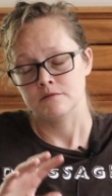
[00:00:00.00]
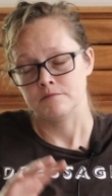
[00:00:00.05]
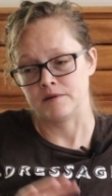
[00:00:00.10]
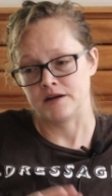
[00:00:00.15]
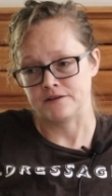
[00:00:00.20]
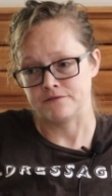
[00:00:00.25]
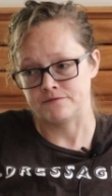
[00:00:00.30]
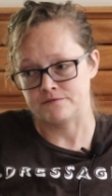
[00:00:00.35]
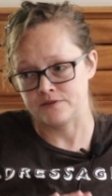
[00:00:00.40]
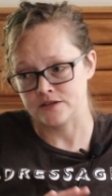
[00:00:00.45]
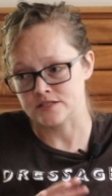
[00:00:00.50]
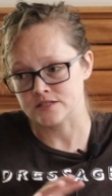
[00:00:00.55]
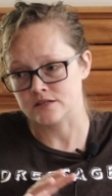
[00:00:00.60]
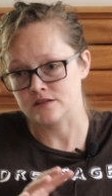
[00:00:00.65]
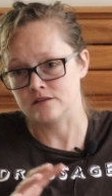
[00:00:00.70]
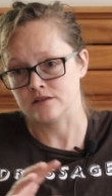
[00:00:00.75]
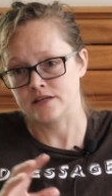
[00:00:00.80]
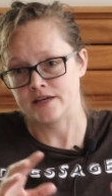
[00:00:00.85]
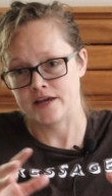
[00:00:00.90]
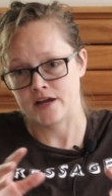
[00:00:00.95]
by
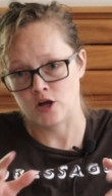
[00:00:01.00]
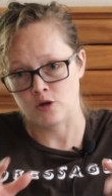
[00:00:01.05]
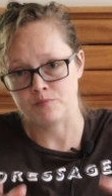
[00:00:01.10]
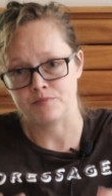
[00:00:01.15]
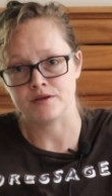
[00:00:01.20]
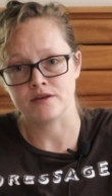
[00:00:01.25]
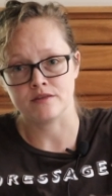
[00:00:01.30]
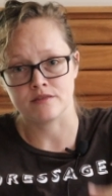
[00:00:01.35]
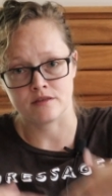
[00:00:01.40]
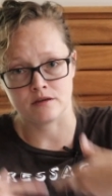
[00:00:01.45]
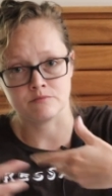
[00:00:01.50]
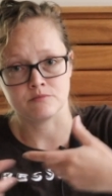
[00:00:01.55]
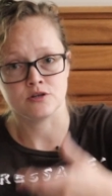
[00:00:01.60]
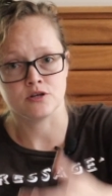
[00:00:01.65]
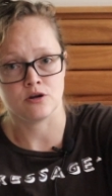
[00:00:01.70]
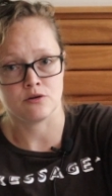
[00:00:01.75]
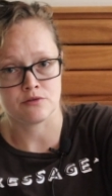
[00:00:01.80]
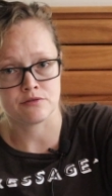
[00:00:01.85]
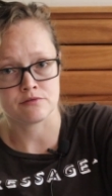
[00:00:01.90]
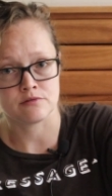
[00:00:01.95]
physically helping them
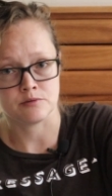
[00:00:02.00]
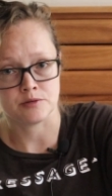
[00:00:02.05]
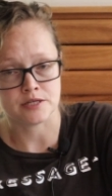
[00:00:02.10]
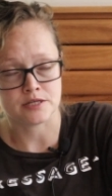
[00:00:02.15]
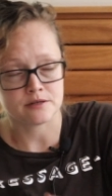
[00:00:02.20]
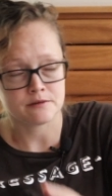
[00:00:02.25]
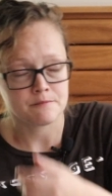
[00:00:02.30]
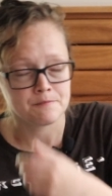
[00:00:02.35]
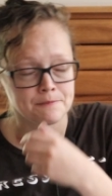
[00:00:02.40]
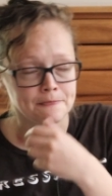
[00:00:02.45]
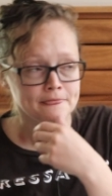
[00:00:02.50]
go through it.